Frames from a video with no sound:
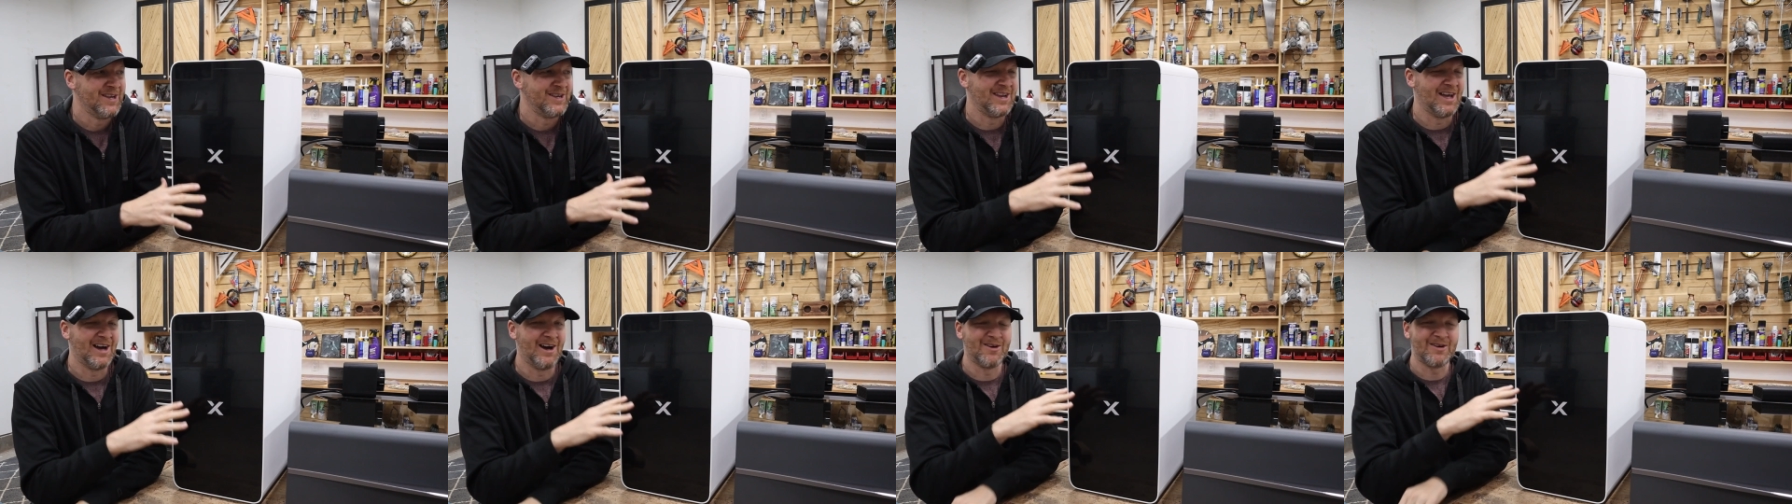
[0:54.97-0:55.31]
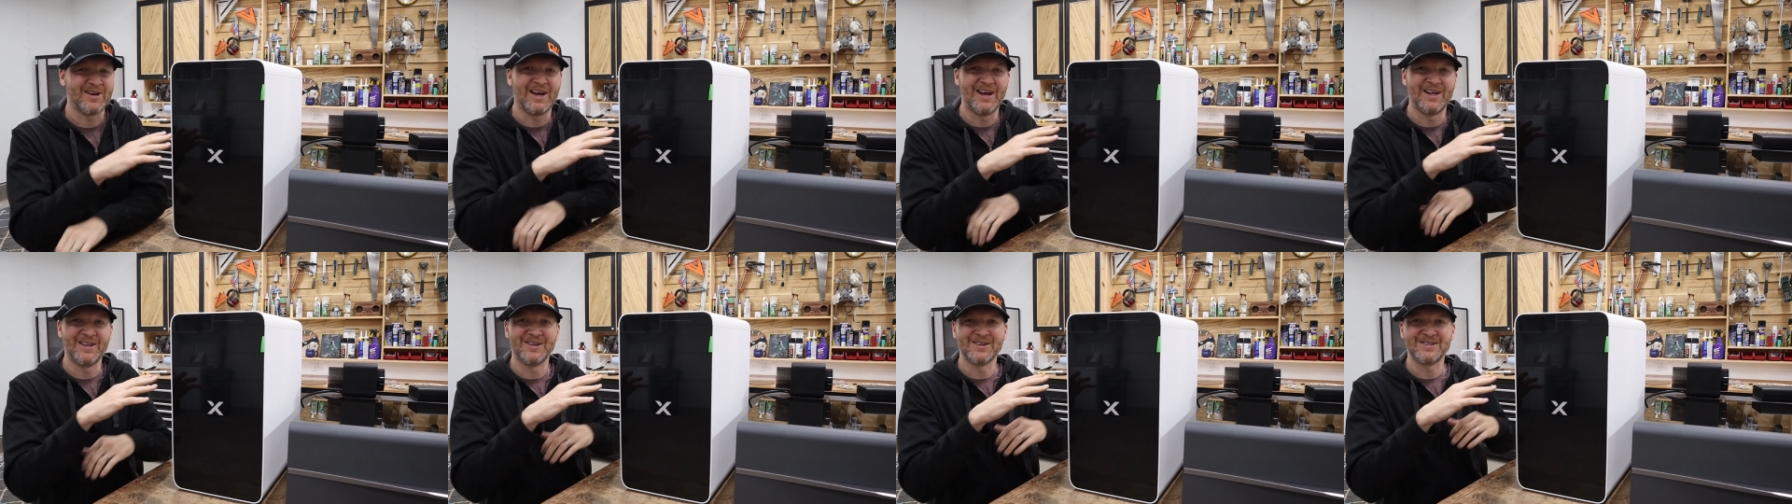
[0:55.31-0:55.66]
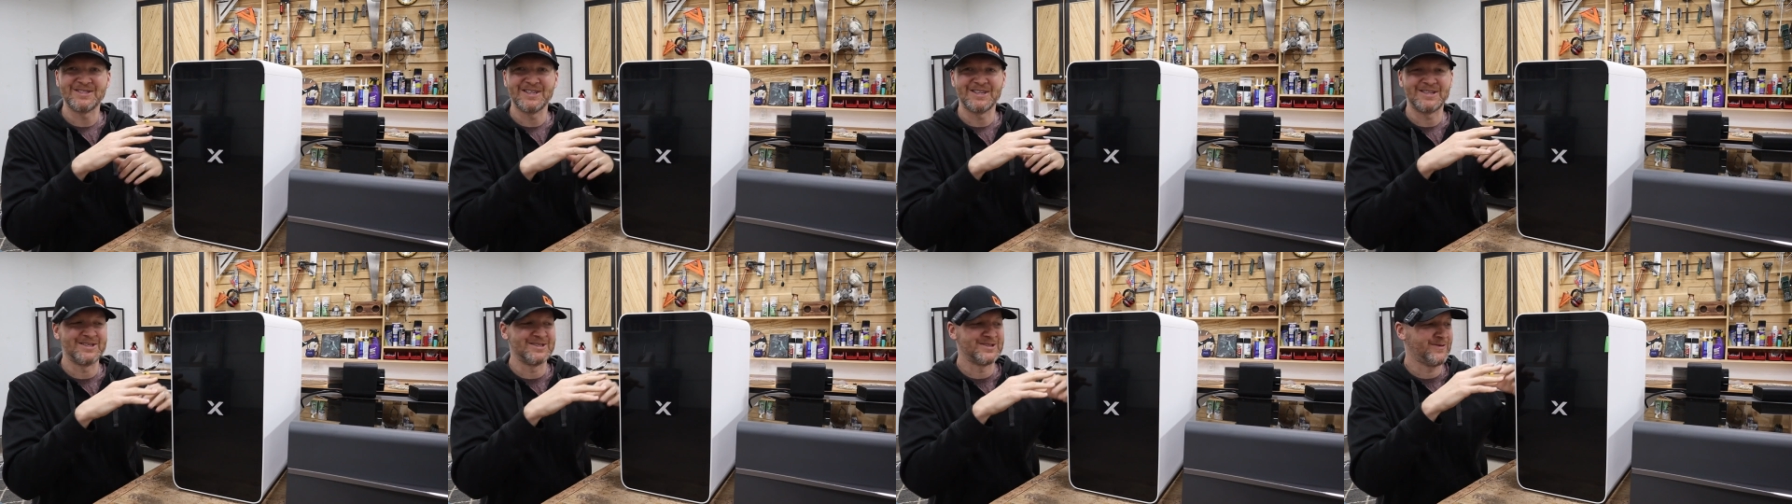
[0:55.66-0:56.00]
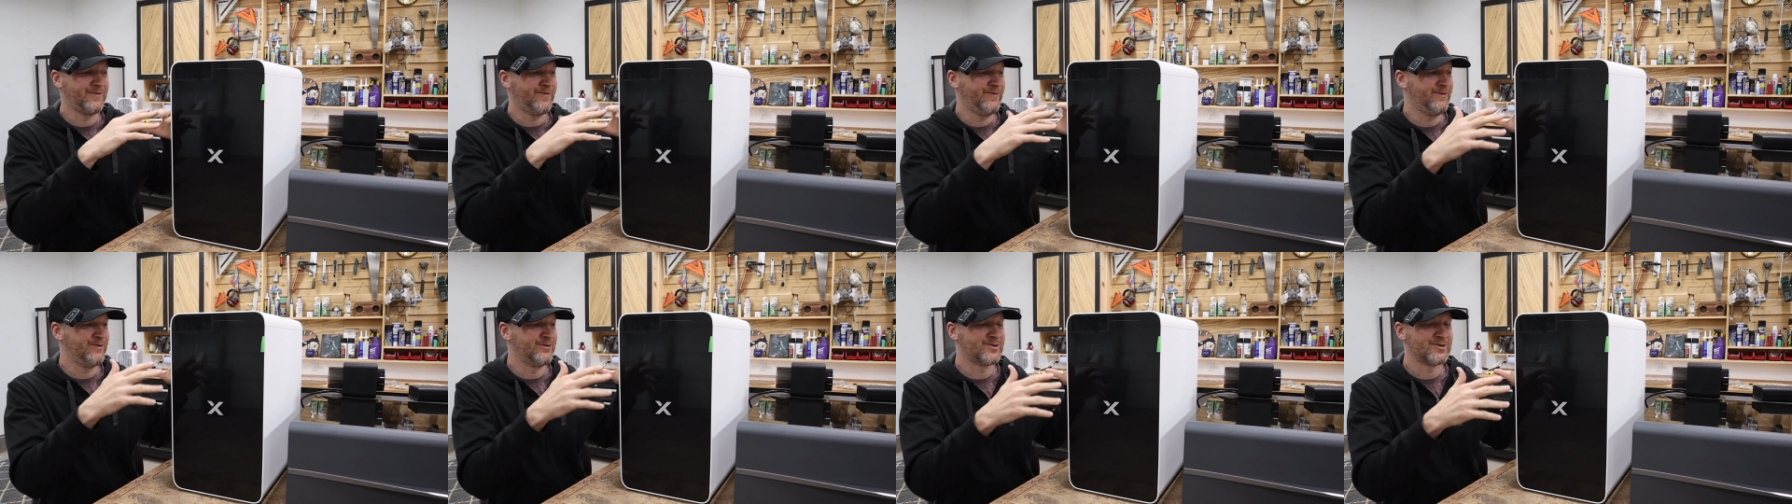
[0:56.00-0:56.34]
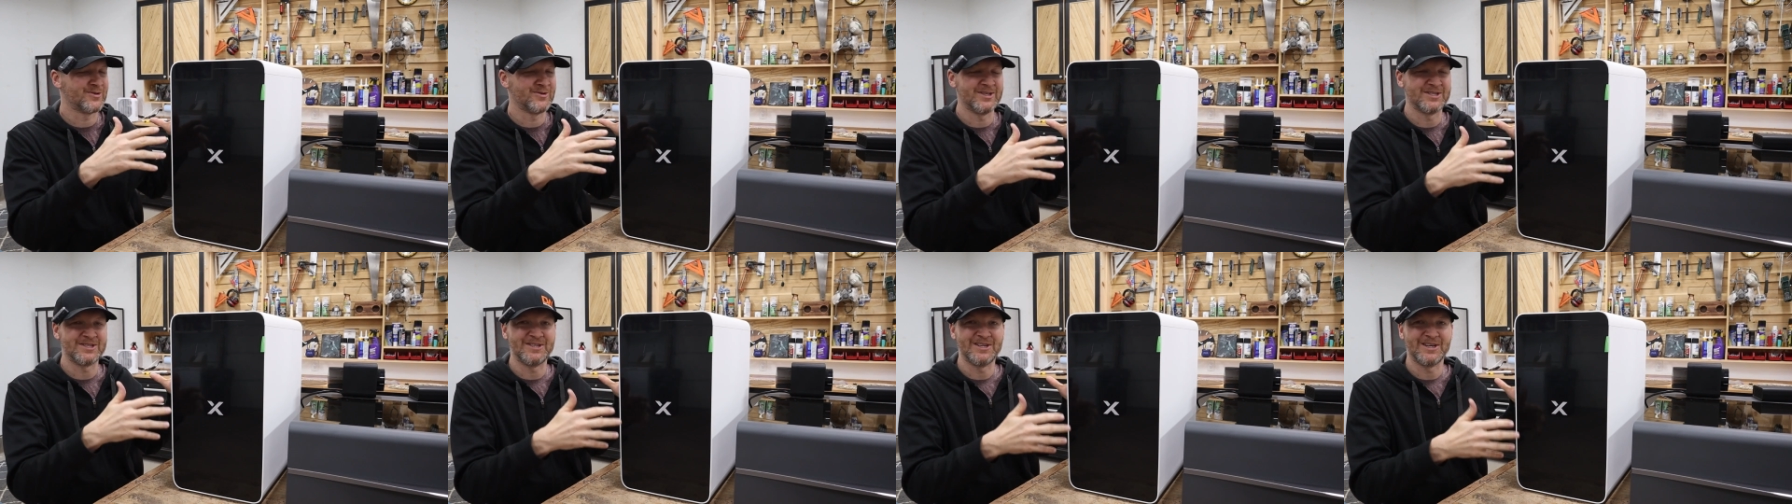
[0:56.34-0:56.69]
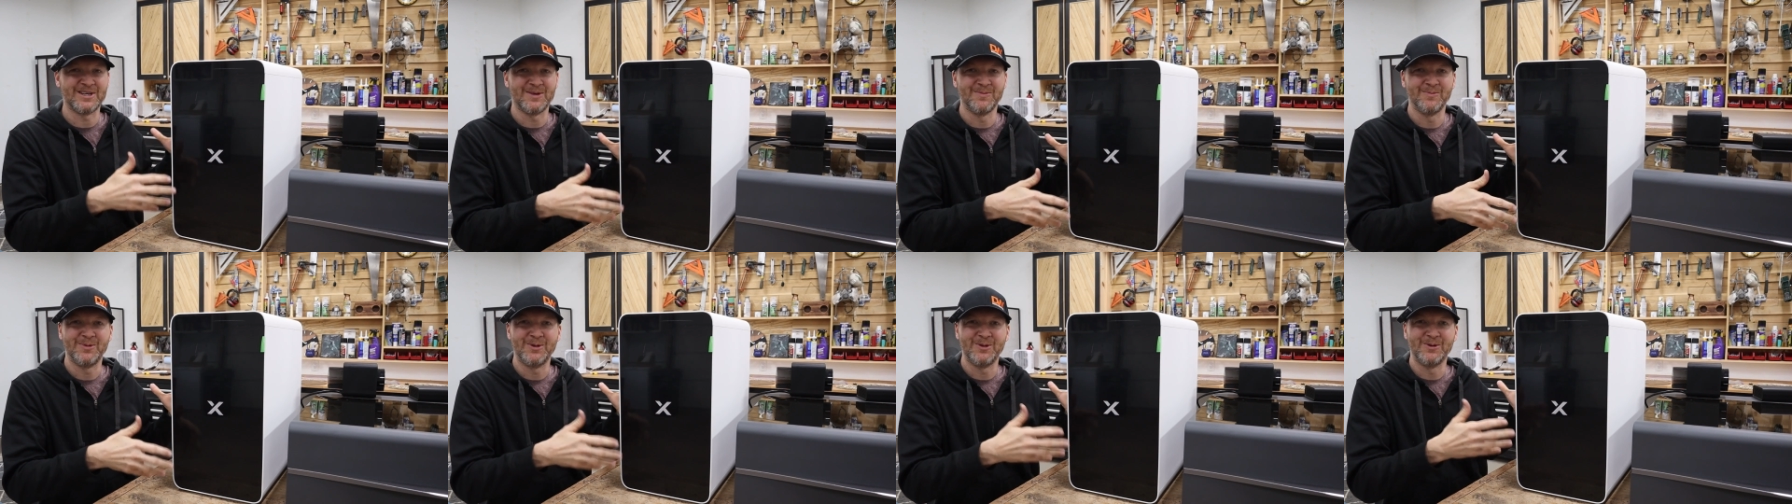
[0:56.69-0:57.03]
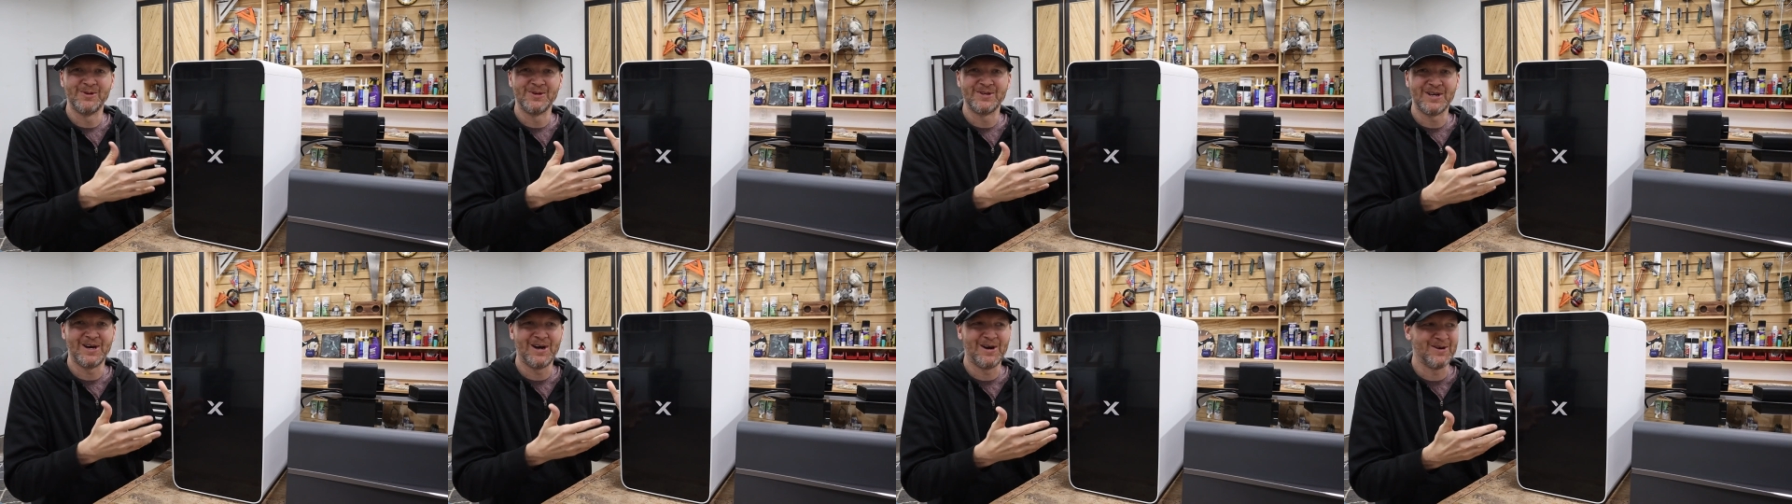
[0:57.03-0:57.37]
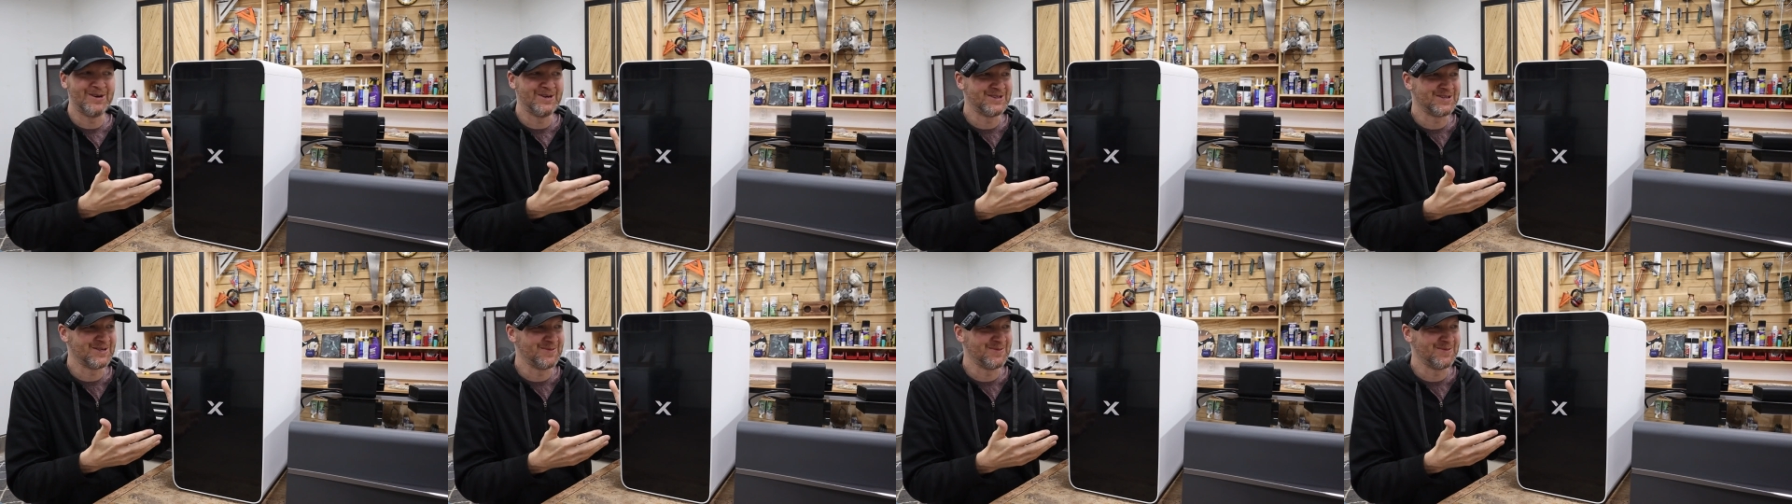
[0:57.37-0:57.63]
Now it kind of looks like this futuristic computer tower